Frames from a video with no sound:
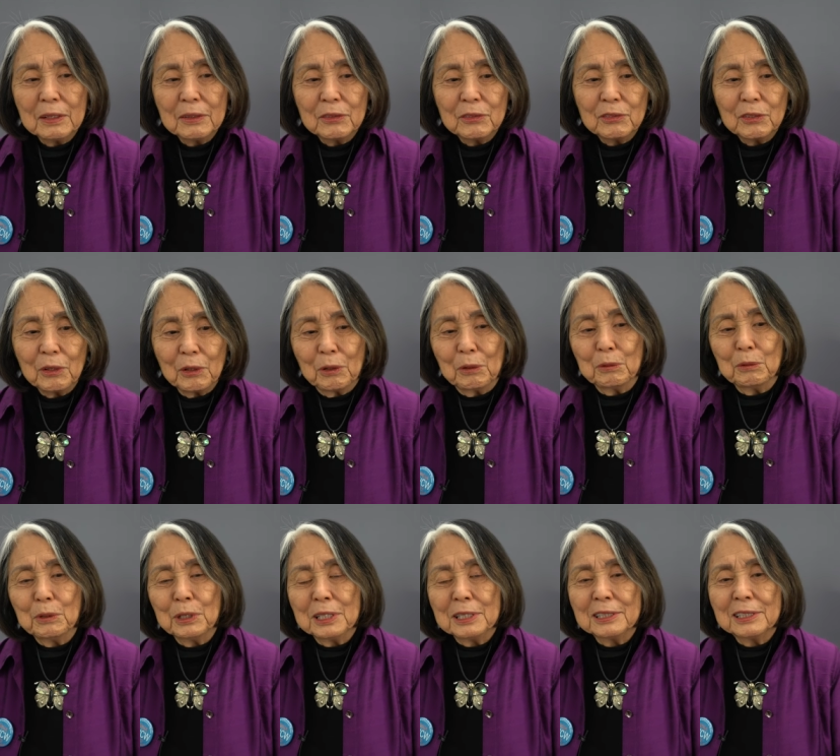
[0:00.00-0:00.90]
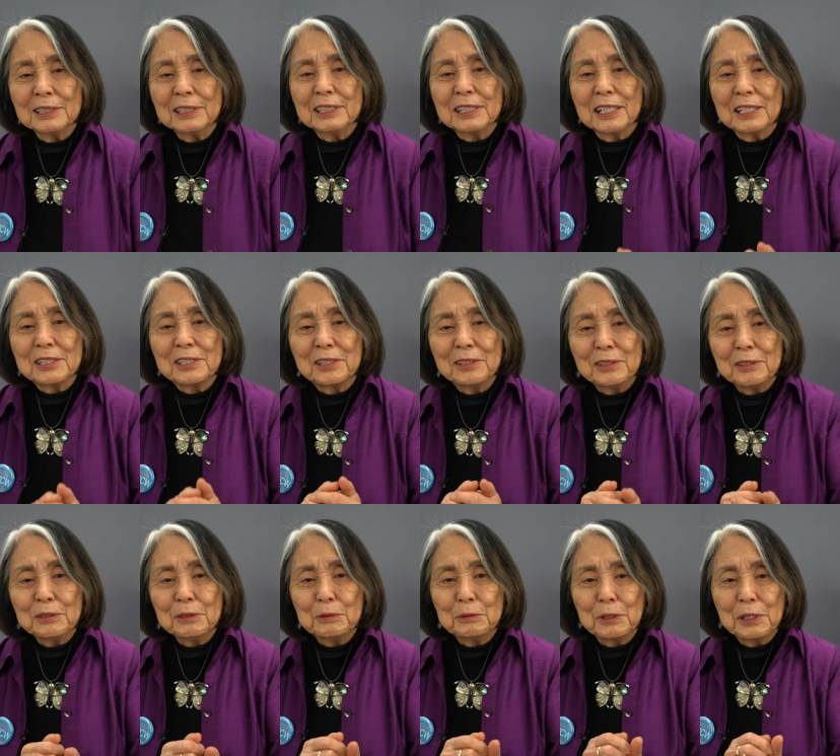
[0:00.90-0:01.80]
So, what does this has to
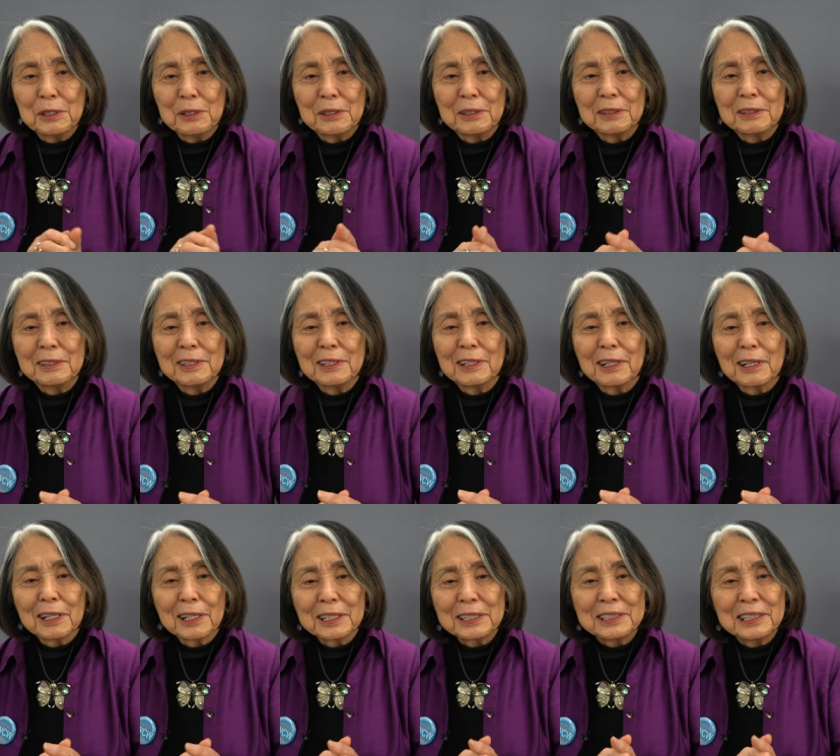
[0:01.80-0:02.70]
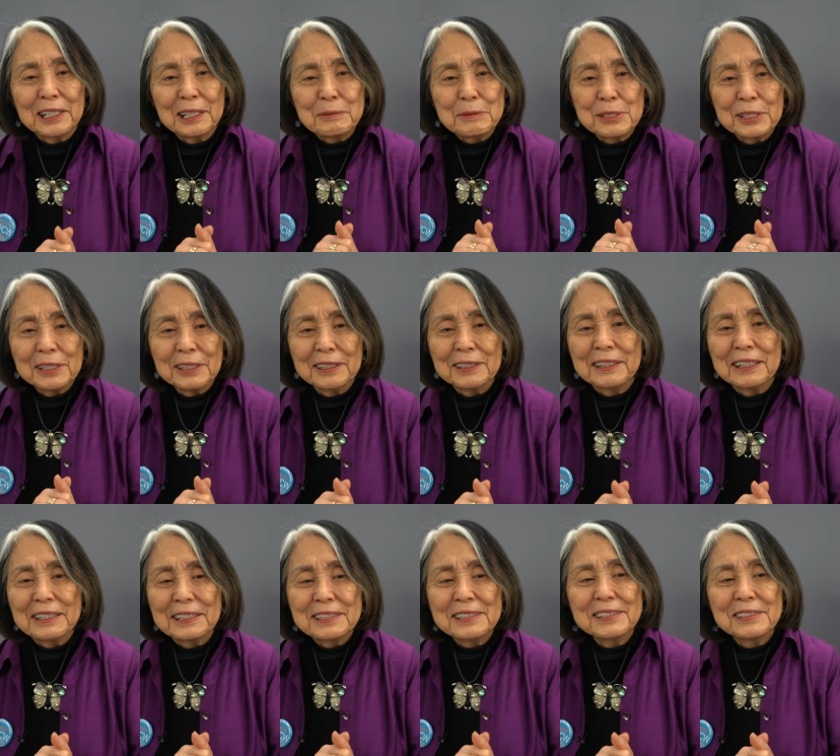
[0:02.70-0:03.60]
do with the archetypes in
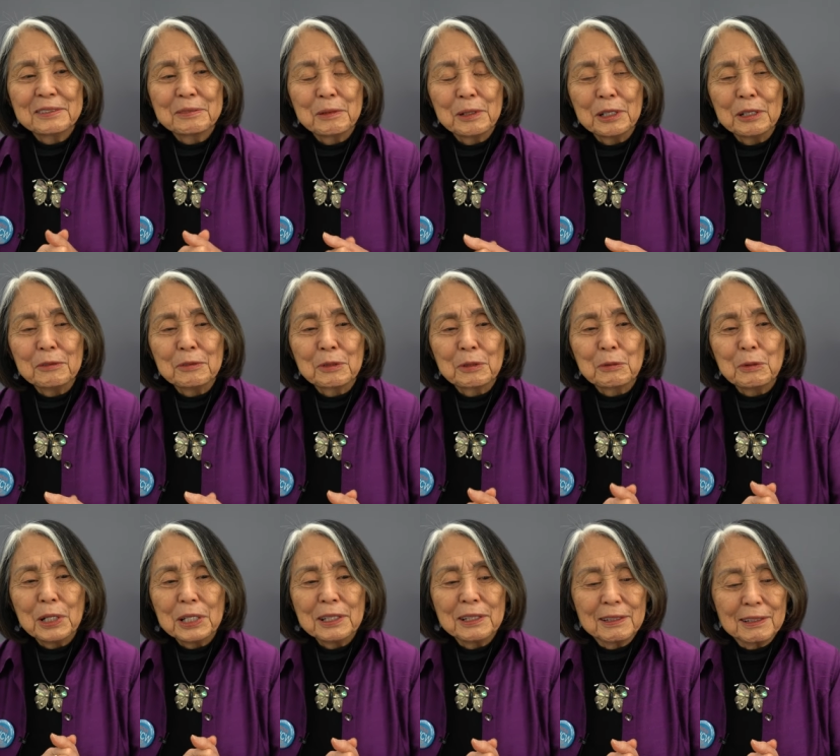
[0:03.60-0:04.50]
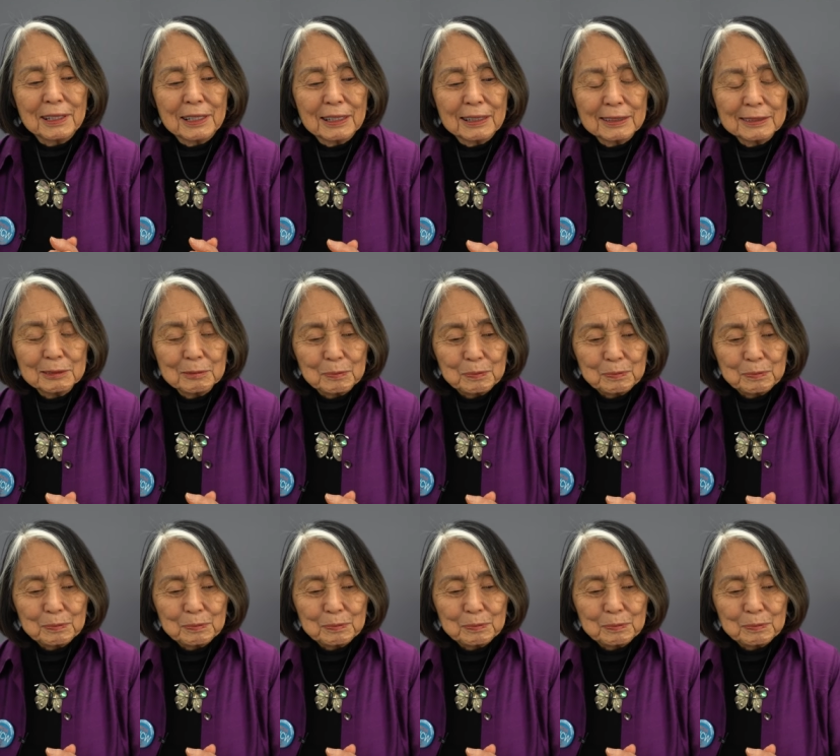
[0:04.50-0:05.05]
us? Well, for one thing,